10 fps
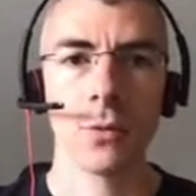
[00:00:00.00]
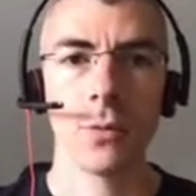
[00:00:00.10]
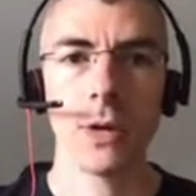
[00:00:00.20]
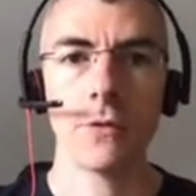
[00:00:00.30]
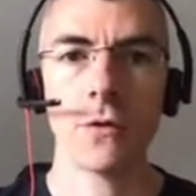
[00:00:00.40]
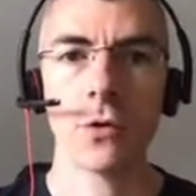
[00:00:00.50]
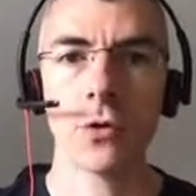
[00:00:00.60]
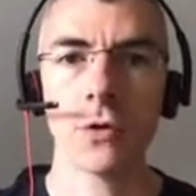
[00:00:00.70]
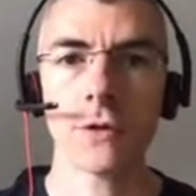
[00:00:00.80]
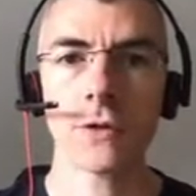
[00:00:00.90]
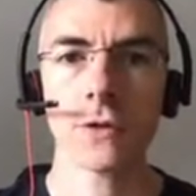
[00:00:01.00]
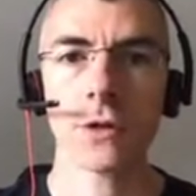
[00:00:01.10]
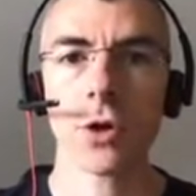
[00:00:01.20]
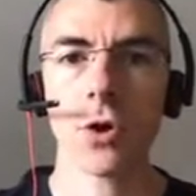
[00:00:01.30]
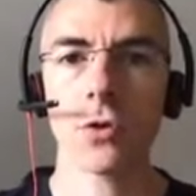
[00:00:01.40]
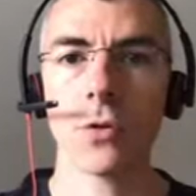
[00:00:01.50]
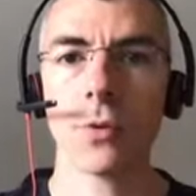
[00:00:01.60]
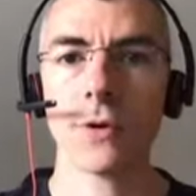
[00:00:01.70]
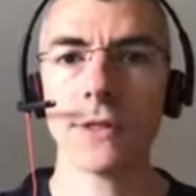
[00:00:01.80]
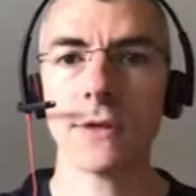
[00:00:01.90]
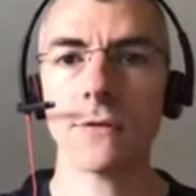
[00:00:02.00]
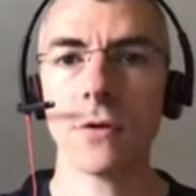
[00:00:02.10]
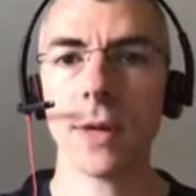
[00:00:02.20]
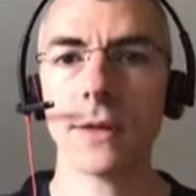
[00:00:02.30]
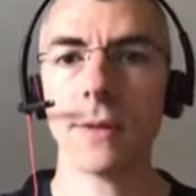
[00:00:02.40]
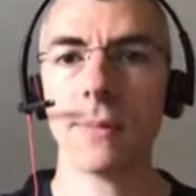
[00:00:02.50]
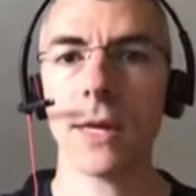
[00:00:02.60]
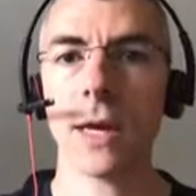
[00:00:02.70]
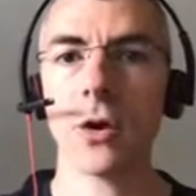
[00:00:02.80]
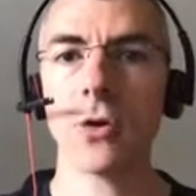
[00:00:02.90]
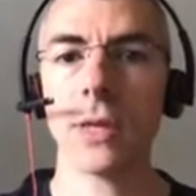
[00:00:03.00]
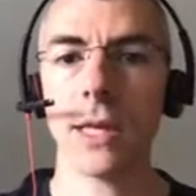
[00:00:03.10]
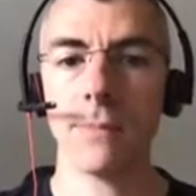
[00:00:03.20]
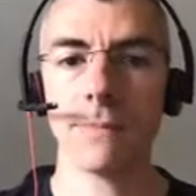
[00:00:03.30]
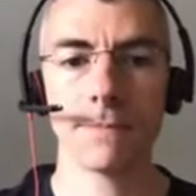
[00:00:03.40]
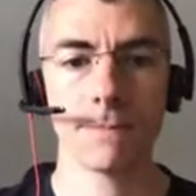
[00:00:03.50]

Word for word: We will focus on the posting format A P I only.